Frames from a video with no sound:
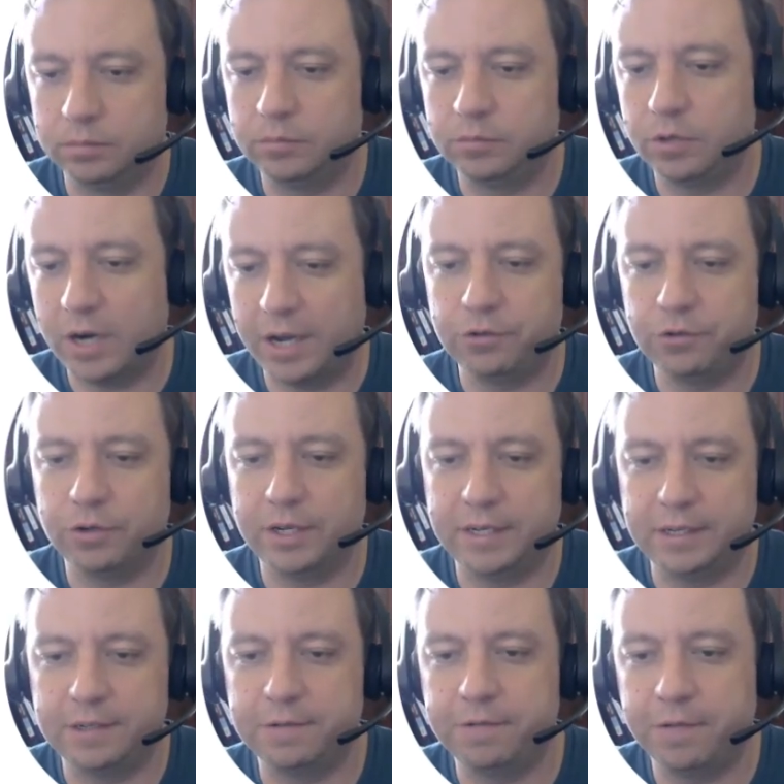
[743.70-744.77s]
tried to
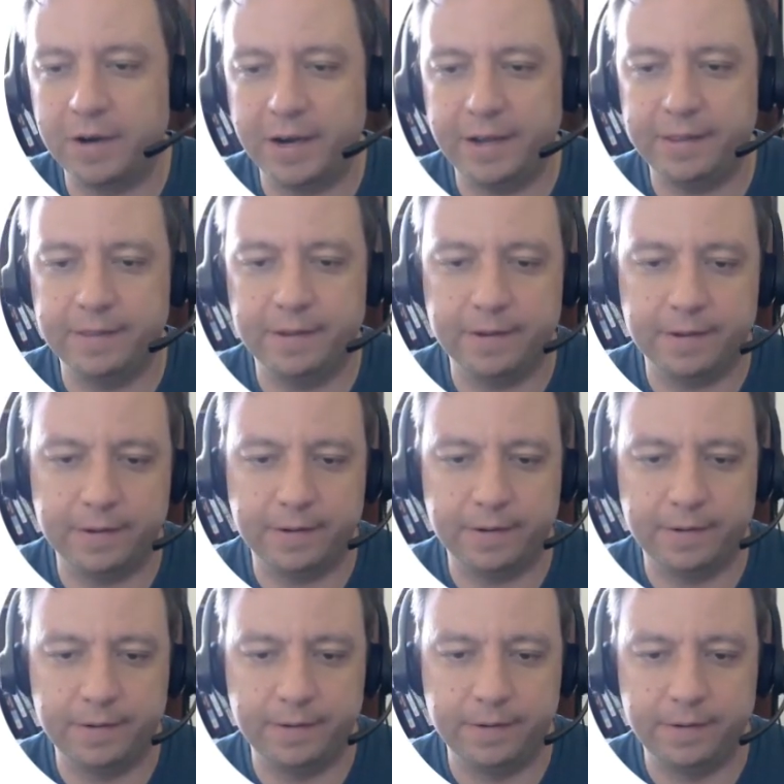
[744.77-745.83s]
identify
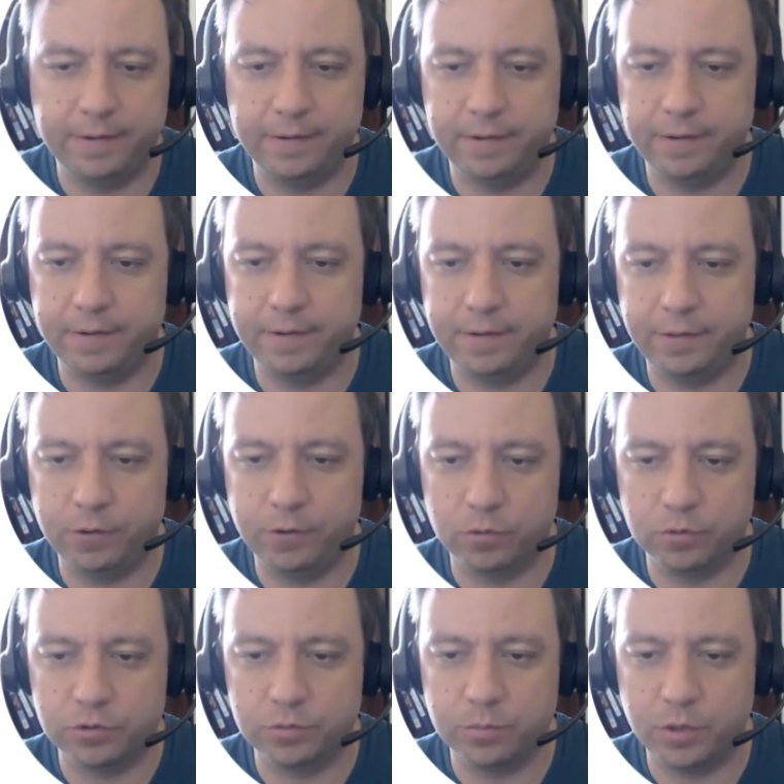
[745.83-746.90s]

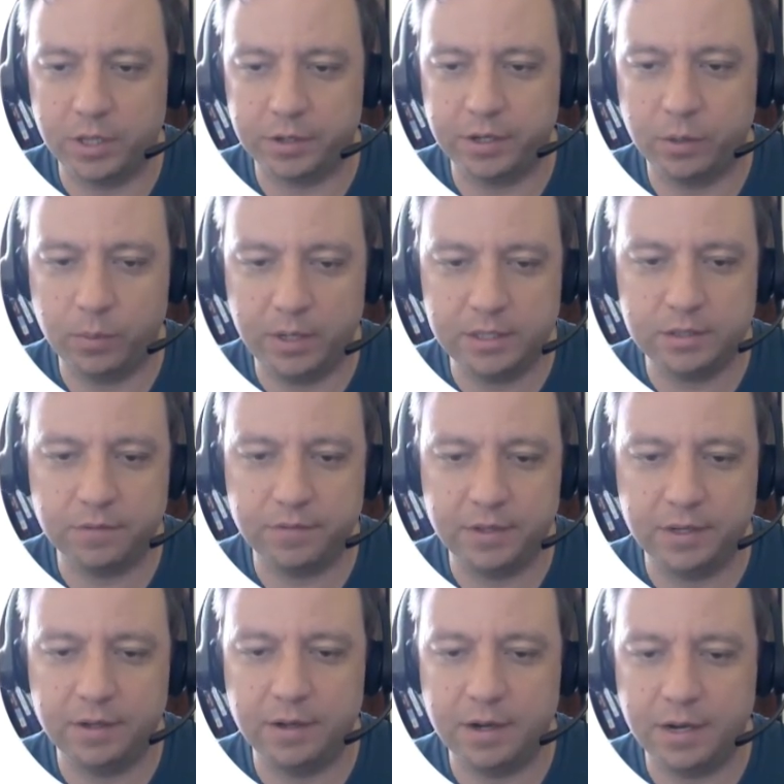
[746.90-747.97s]
those molecular weights of
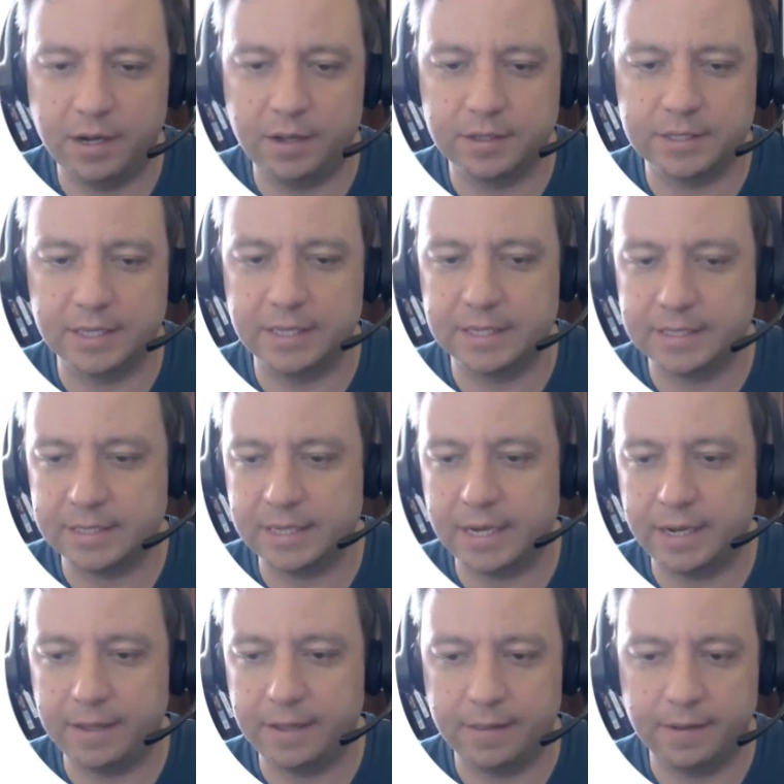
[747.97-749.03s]
the ions and
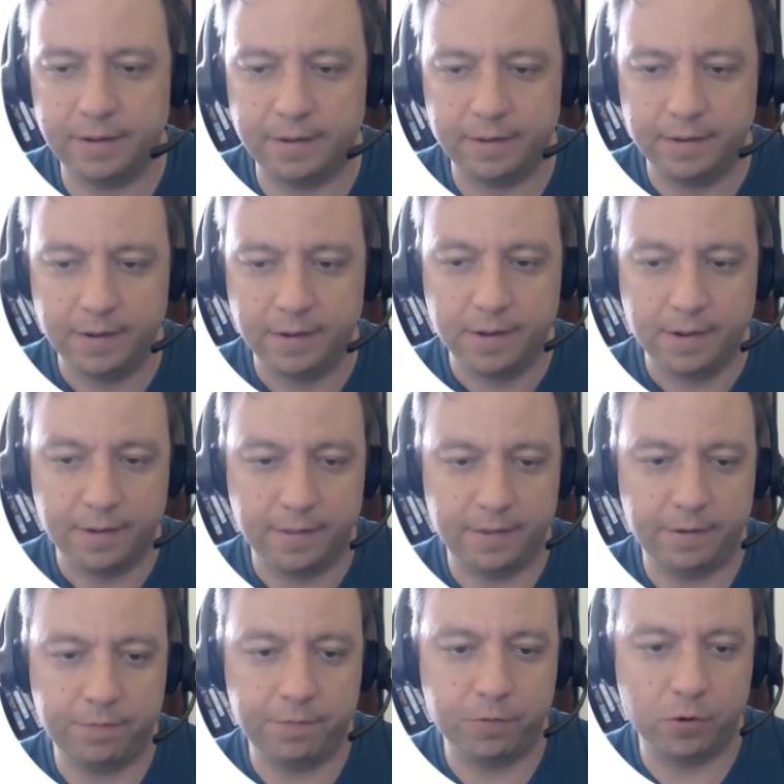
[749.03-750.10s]
assign the
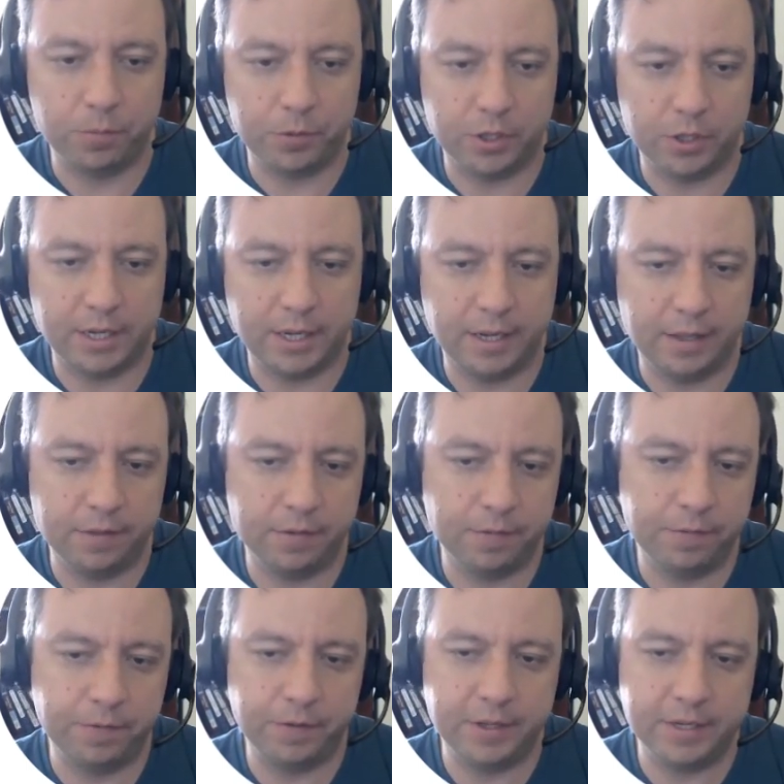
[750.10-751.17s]
formula. And
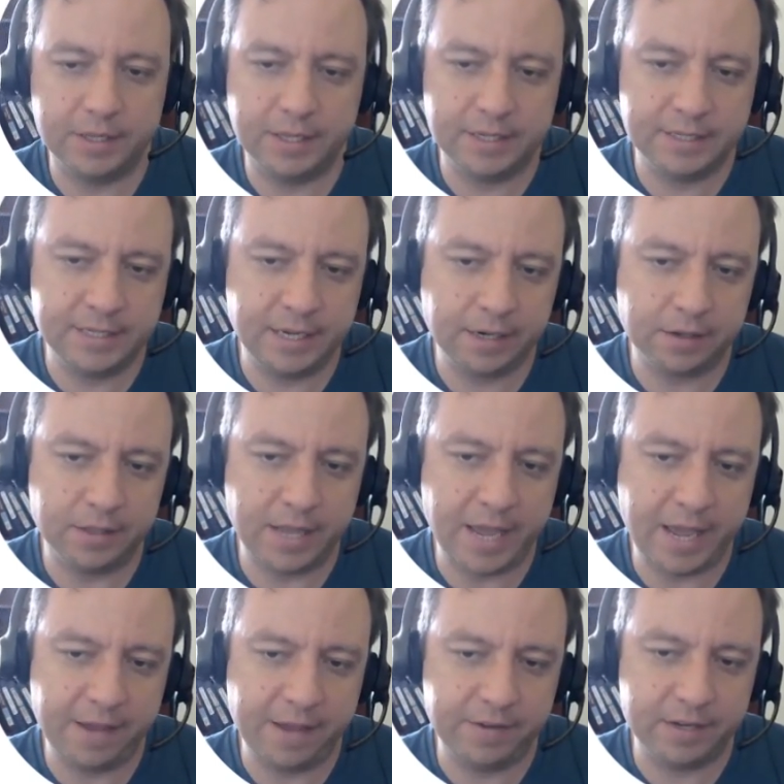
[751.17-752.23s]
the second
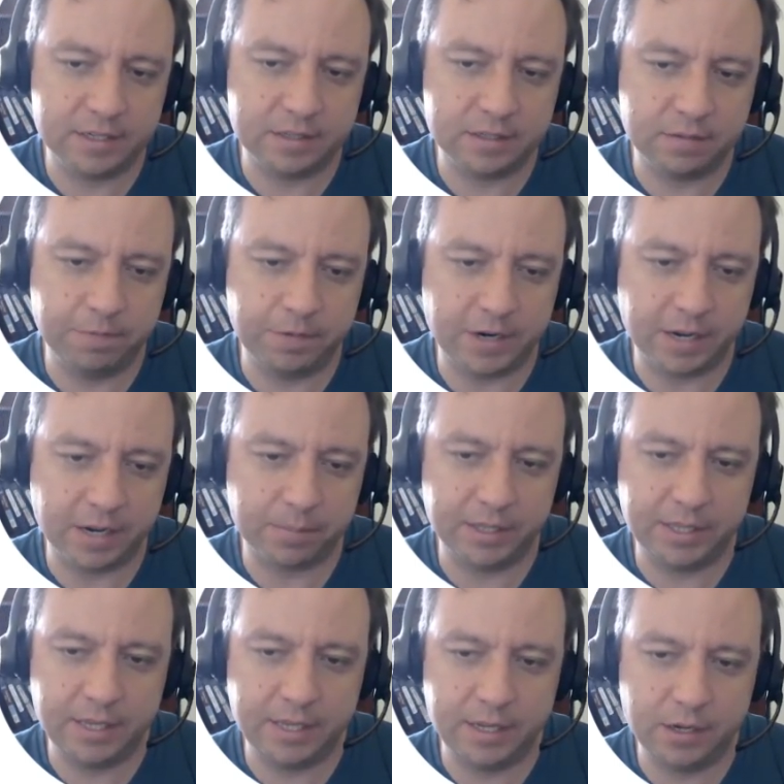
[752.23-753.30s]
heaviest
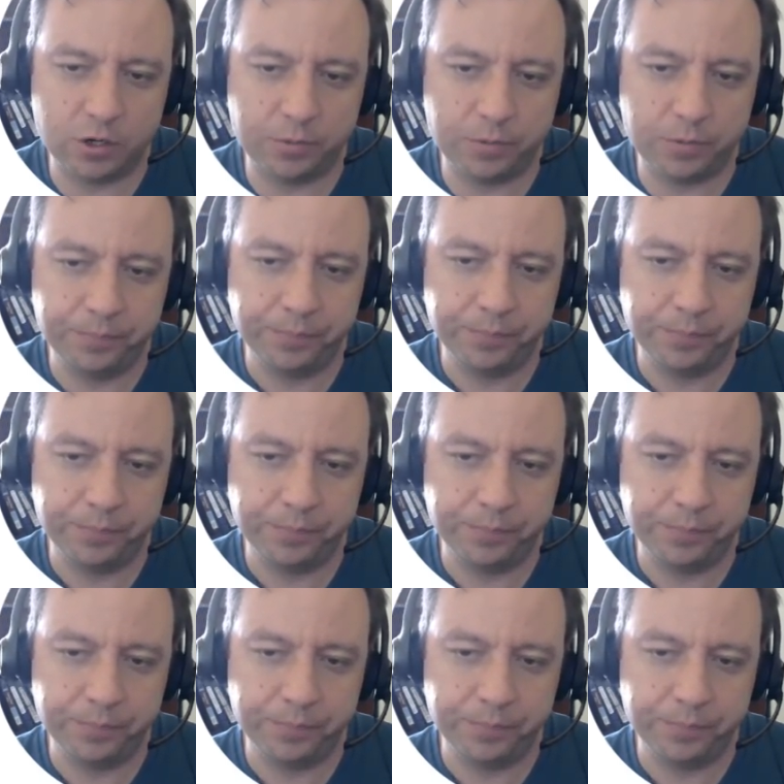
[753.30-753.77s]
fragment here